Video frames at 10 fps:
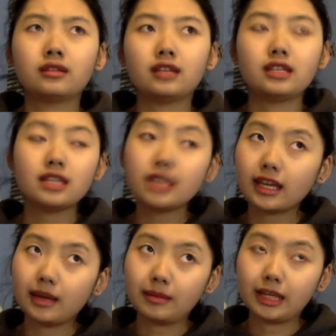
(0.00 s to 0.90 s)
They did
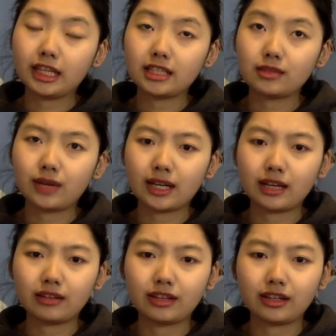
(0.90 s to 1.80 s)
AMAs. Right
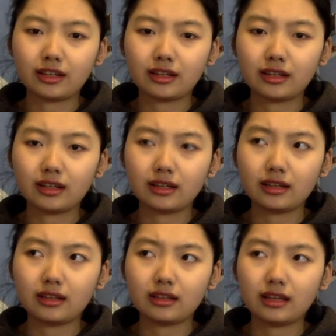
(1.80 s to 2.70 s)
now they're
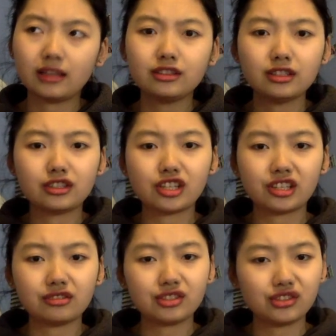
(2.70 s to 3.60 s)
Ellen
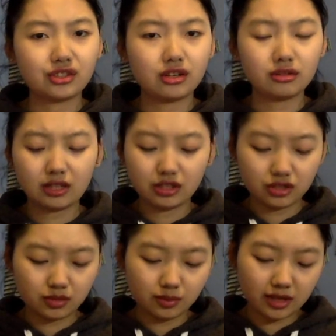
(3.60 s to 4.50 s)
DeGeneres show. They
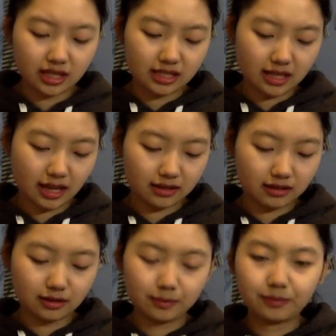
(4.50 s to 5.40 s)
just released that,
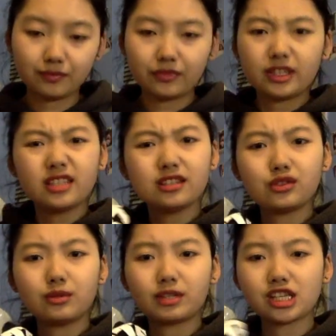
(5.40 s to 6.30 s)
so this is
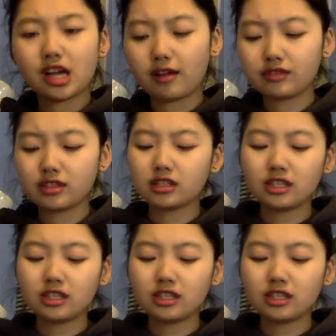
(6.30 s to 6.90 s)
super soft.